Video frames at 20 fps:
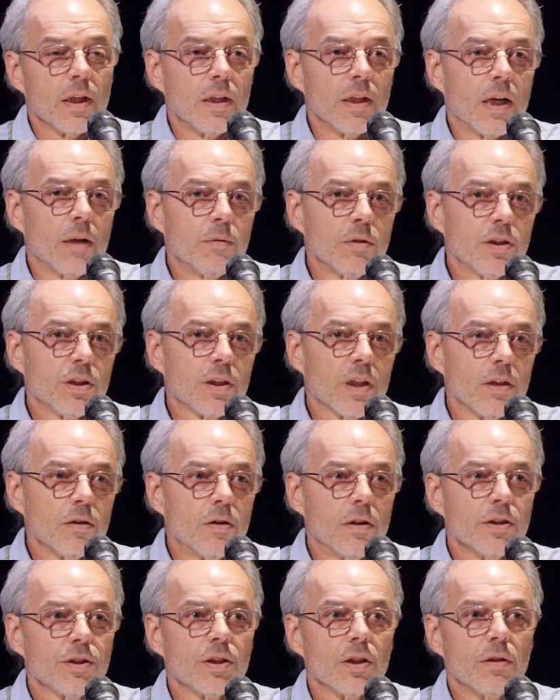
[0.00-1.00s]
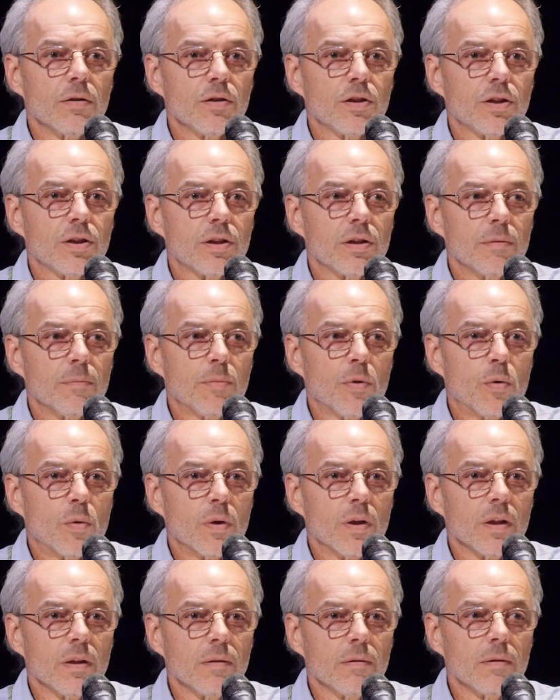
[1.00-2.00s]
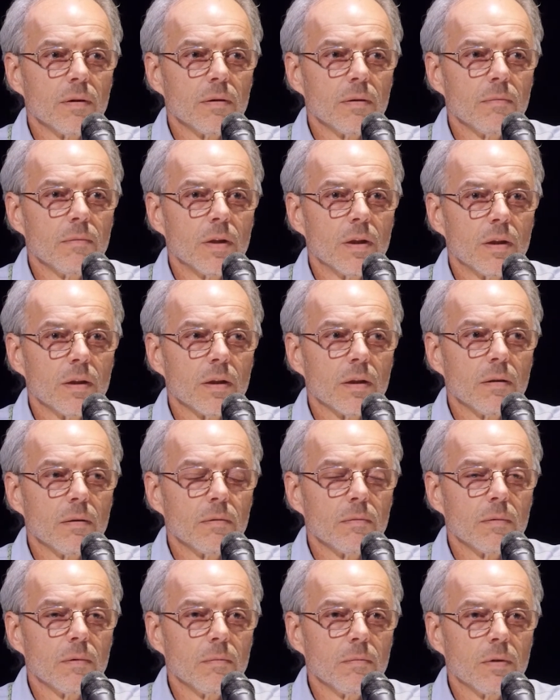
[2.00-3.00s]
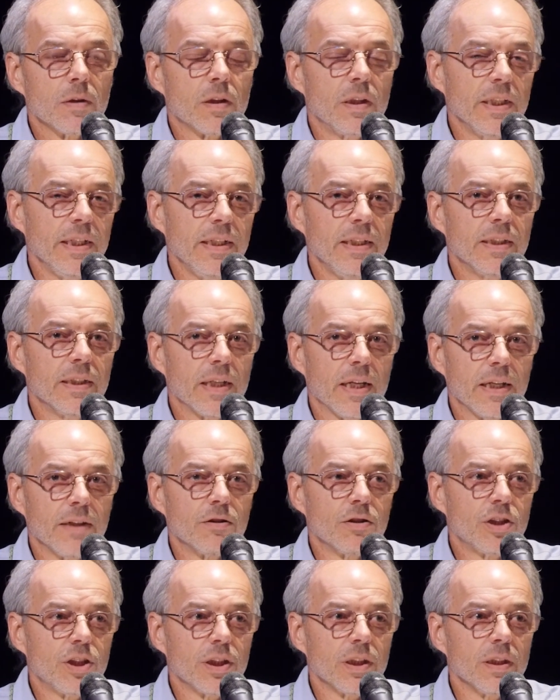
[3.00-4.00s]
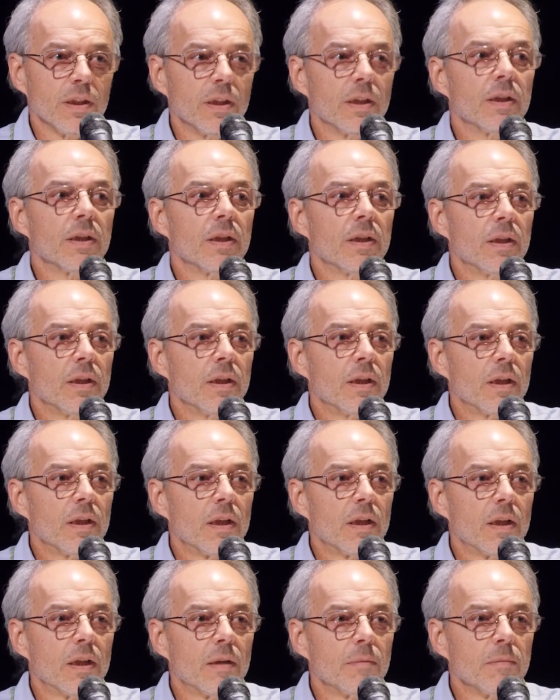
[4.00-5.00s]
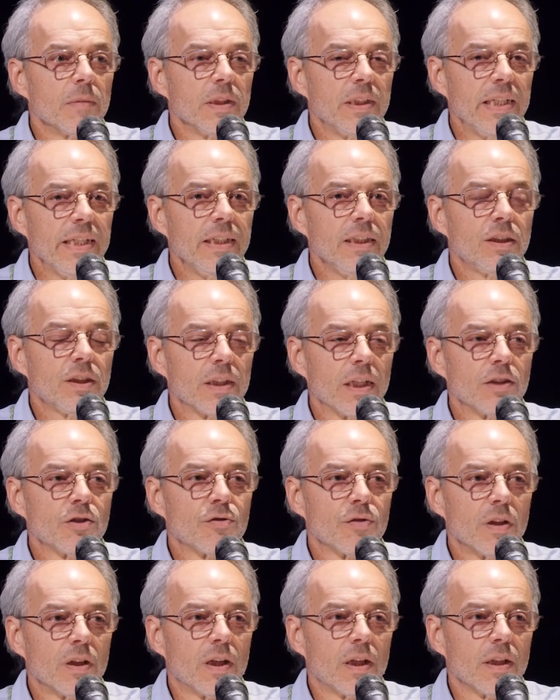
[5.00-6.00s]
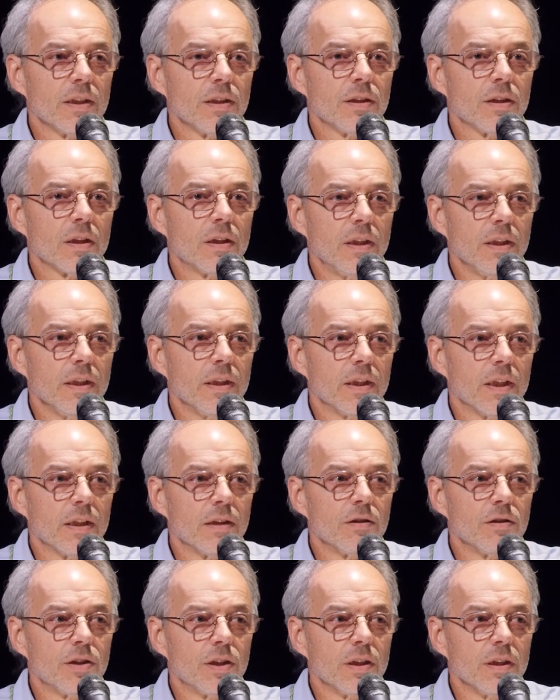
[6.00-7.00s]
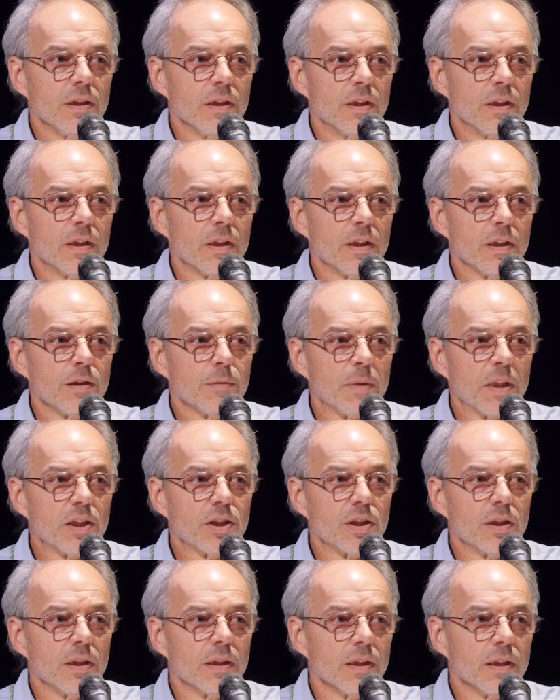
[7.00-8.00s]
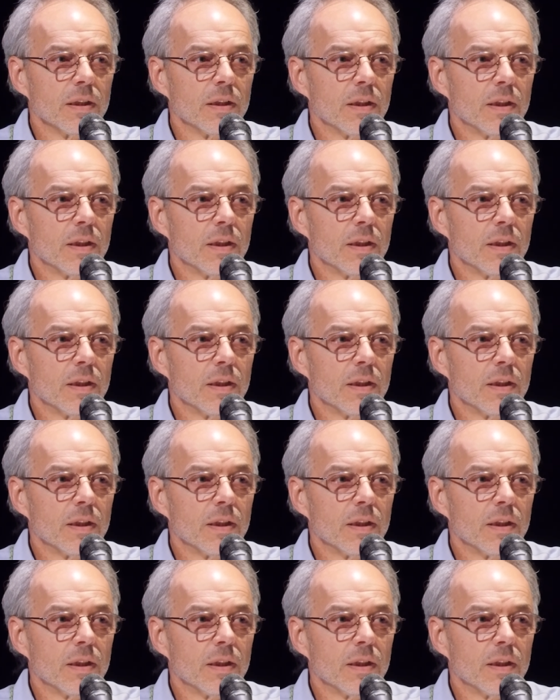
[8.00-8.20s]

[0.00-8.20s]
I would say also support clean energy, decentralized clean energy especially.